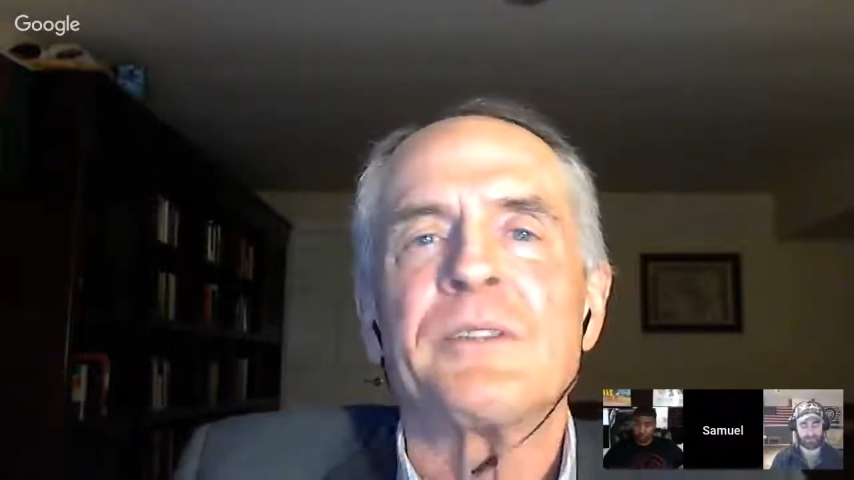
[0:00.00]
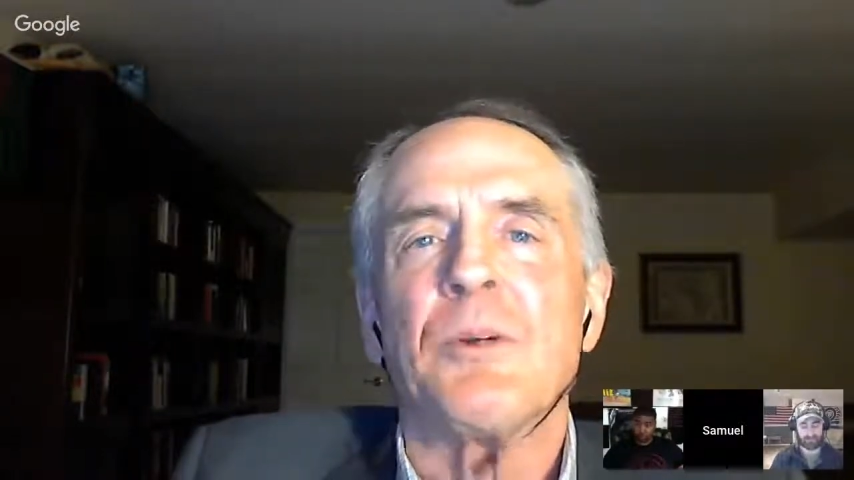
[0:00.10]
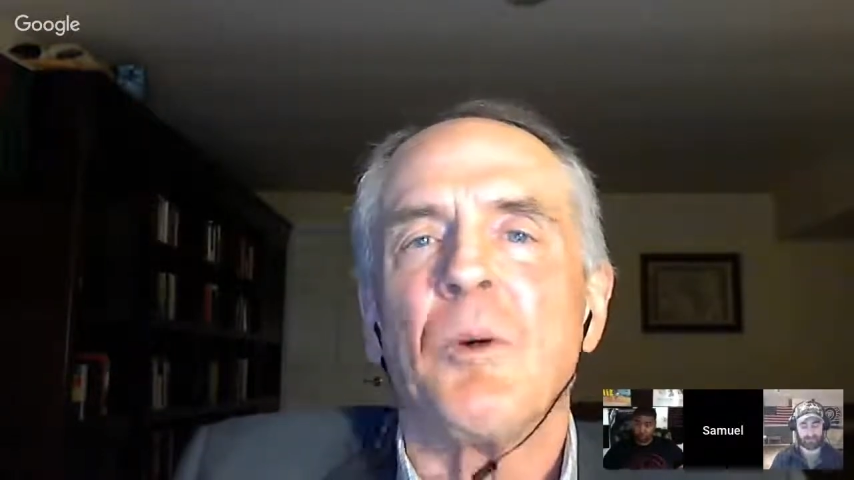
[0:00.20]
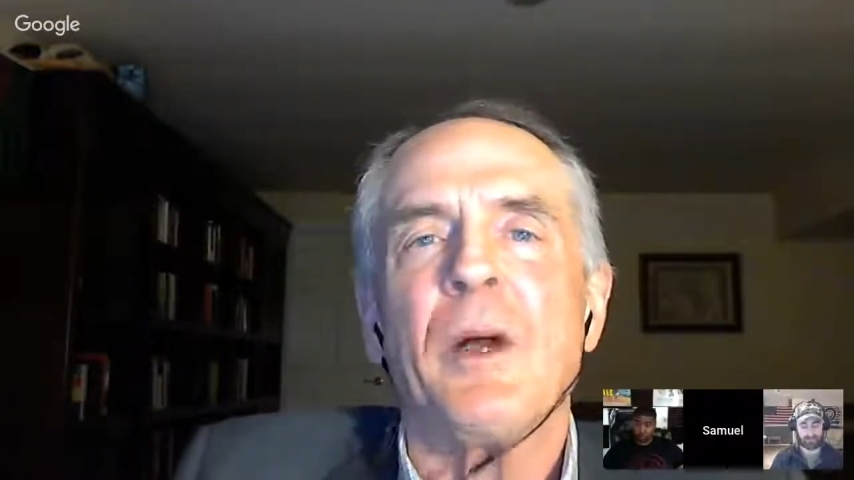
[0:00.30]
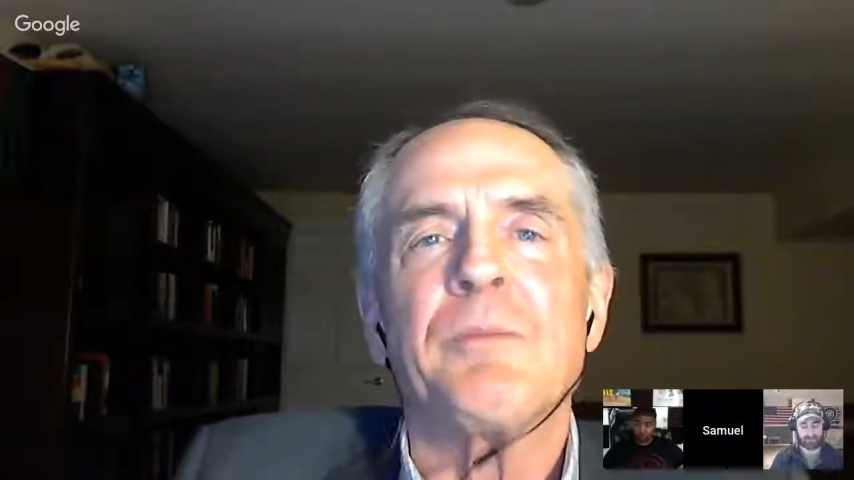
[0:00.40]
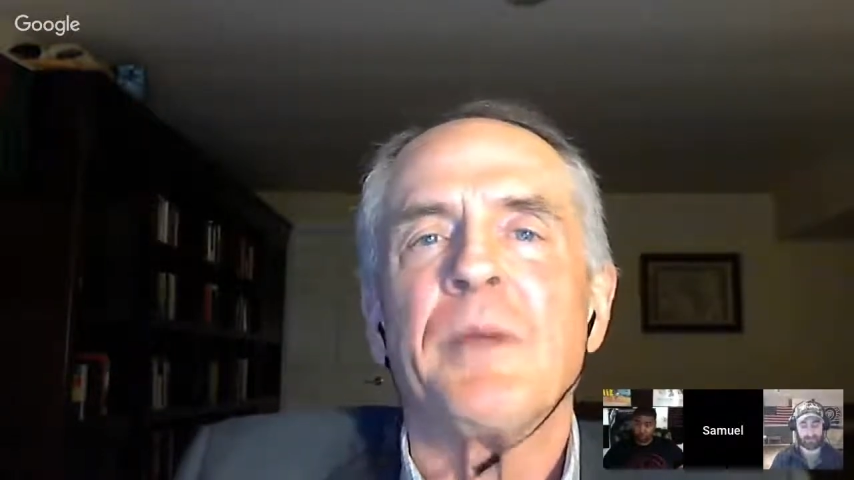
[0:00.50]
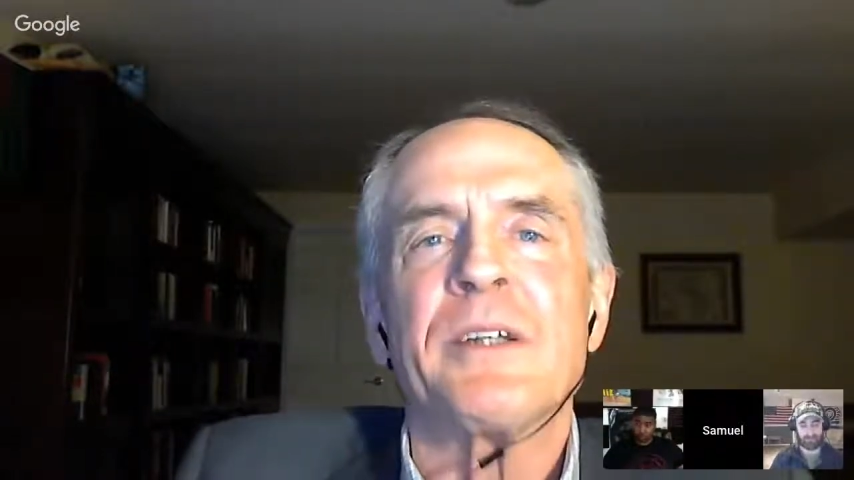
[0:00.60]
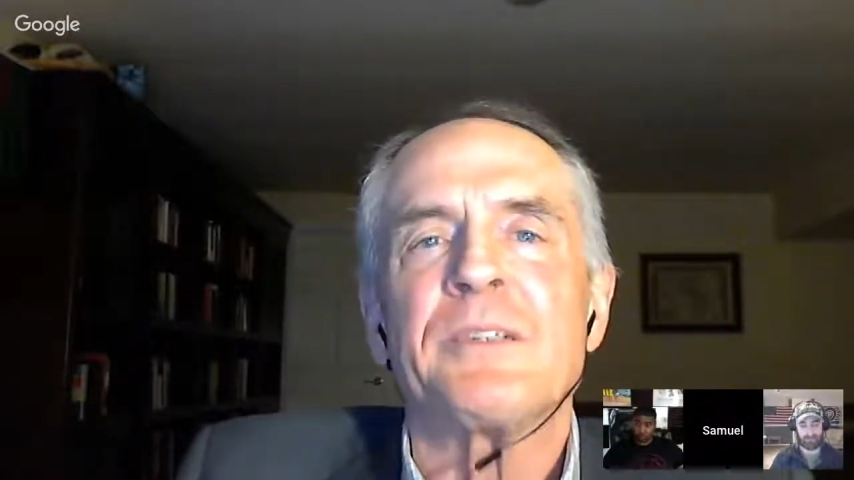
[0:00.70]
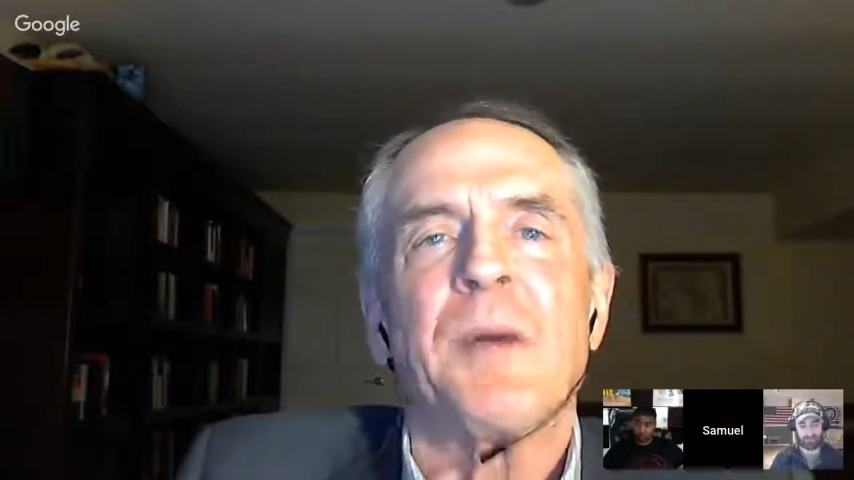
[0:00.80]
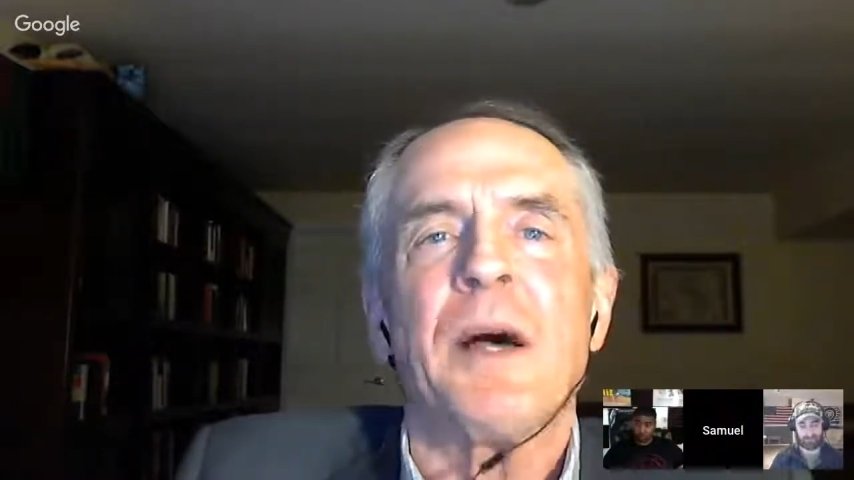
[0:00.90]
that a white man
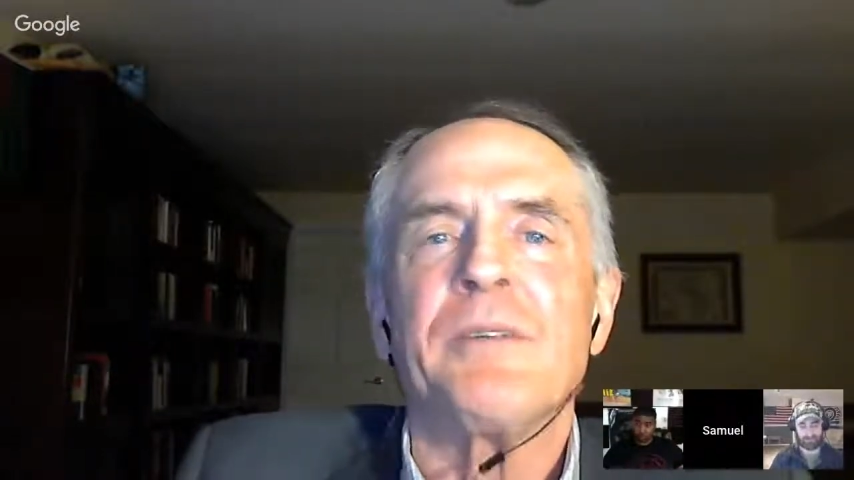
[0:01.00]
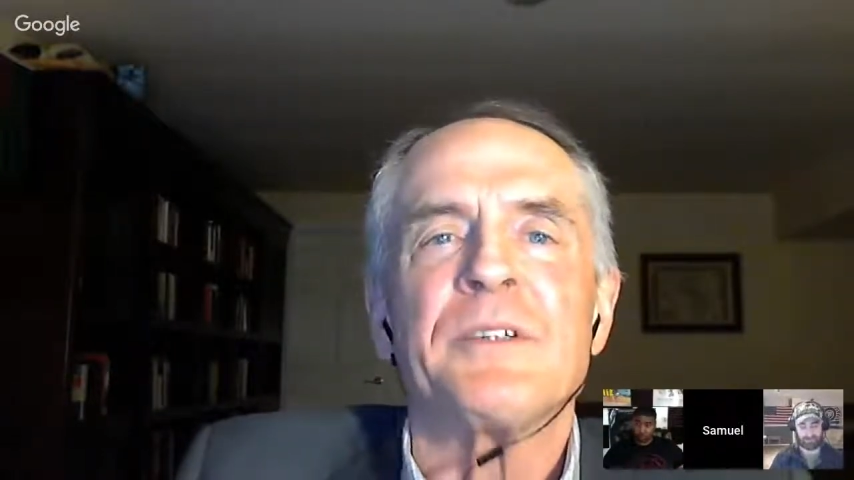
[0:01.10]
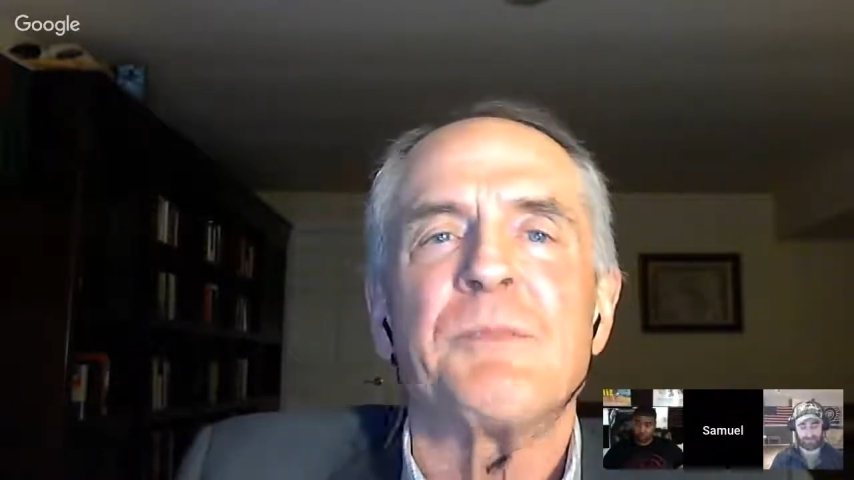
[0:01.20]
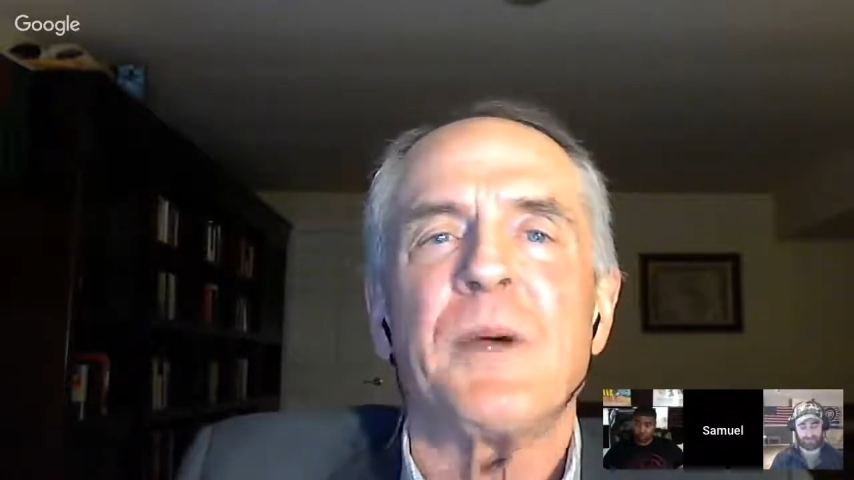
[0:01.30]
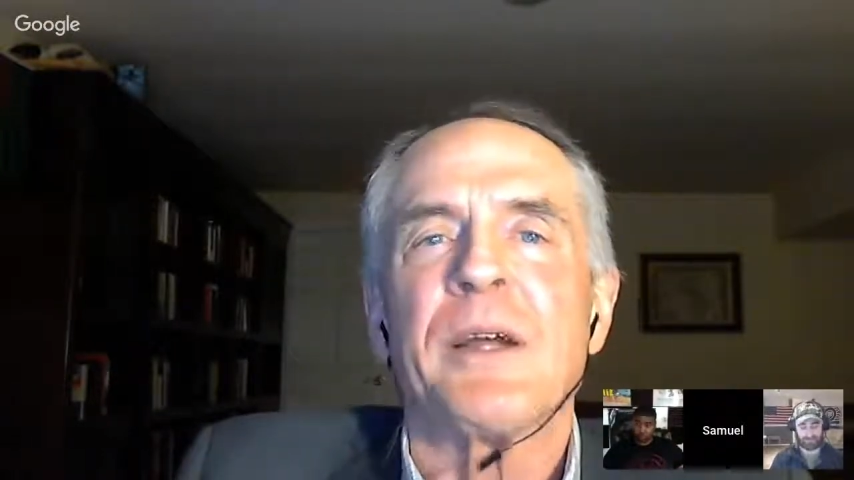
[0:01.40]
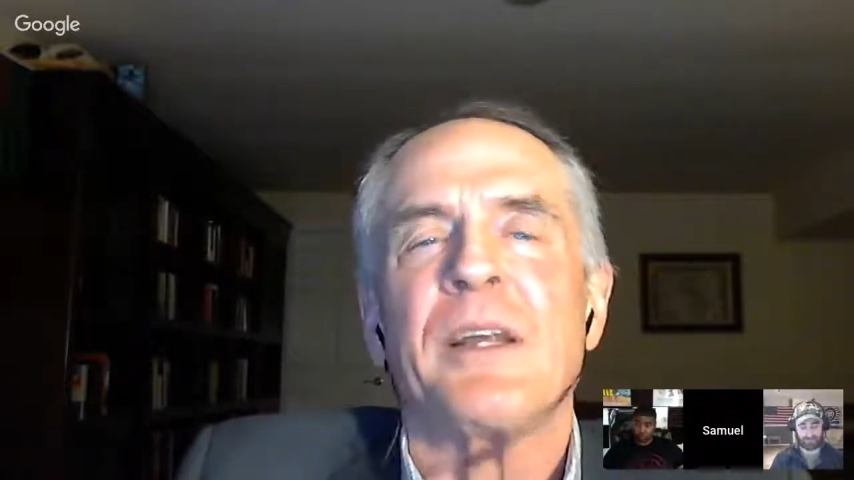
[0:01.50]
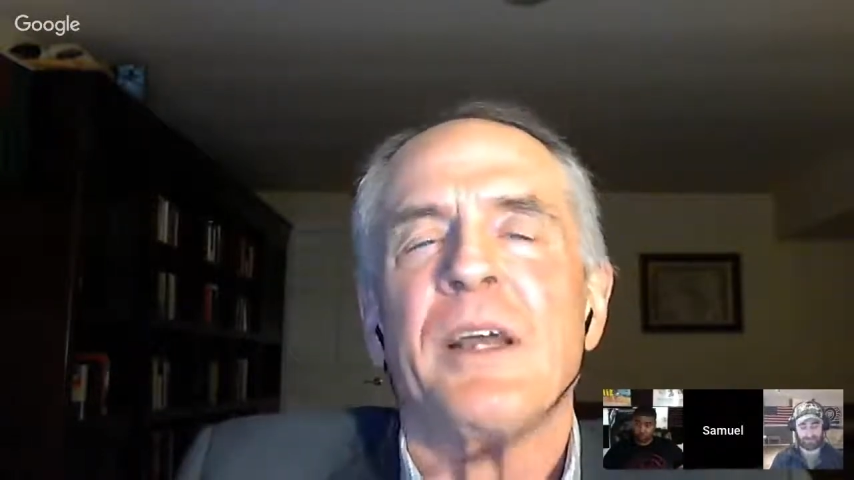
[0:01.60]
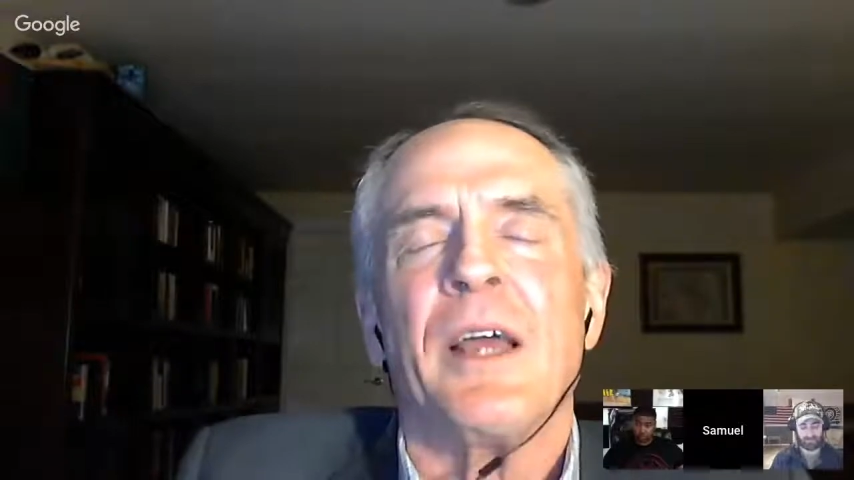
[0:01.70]
is bound to respect,